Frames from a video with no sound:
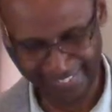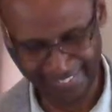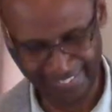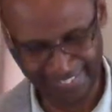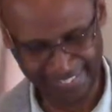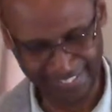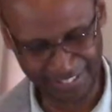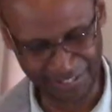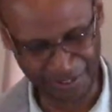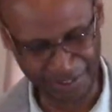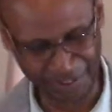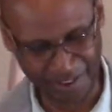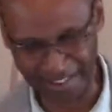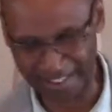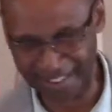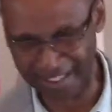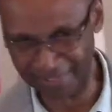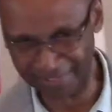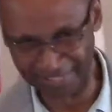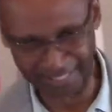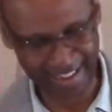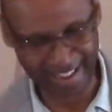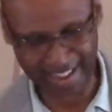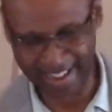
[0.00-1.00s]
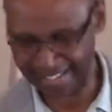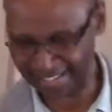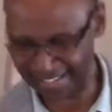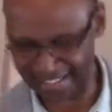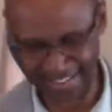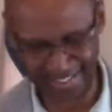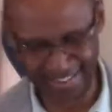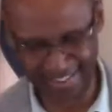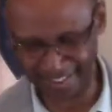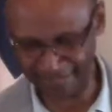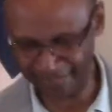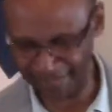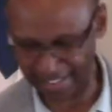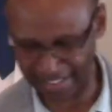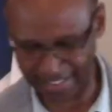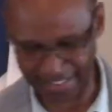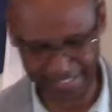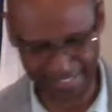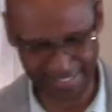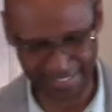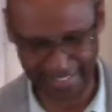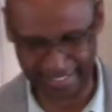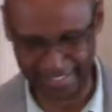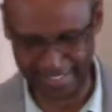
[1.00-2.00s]
So all I've got, I, have
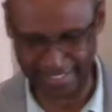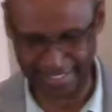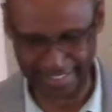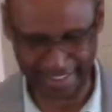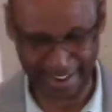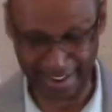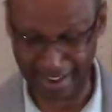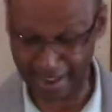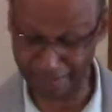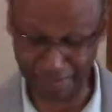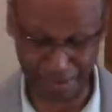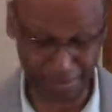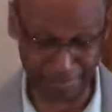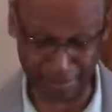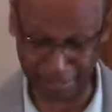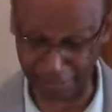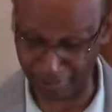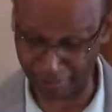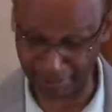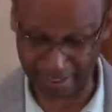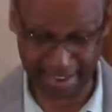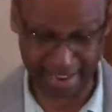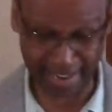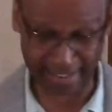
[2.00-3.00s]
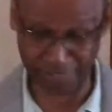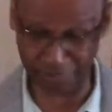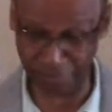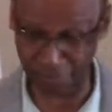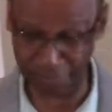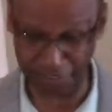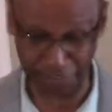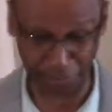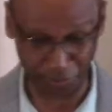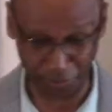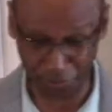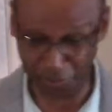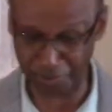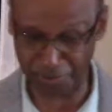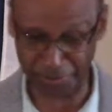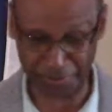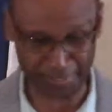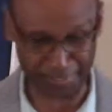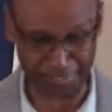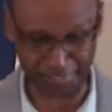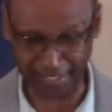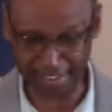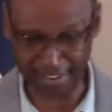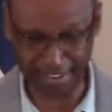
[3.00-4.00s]
got, I, I, mean, my grass, what little
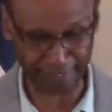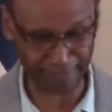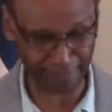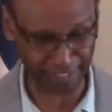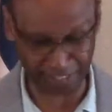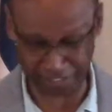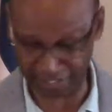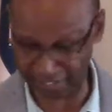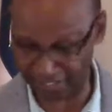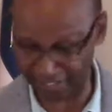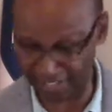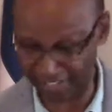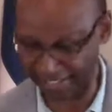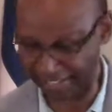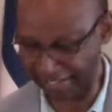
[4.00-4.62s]
is left, it's in, like in